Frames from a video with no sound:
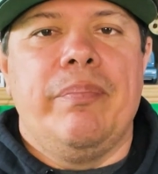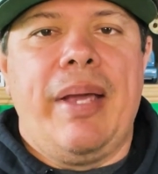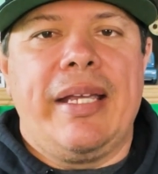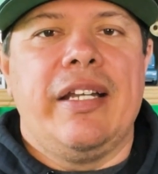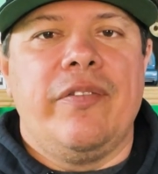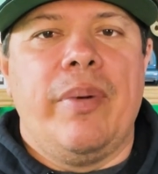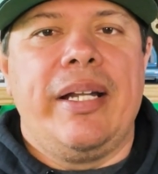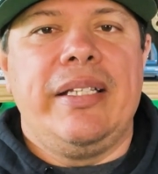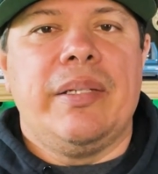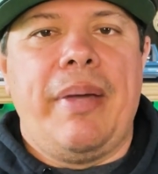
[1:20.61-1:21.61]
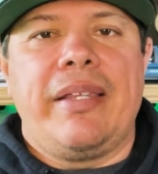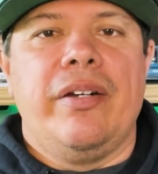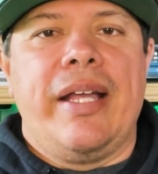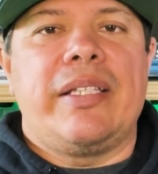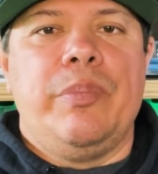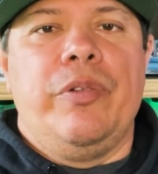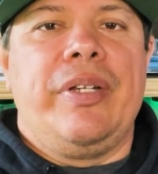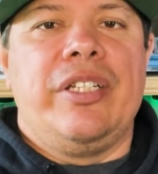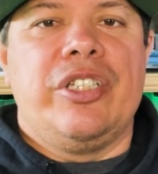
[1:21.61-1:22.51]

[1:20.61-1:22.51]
make enough money to make their next movie,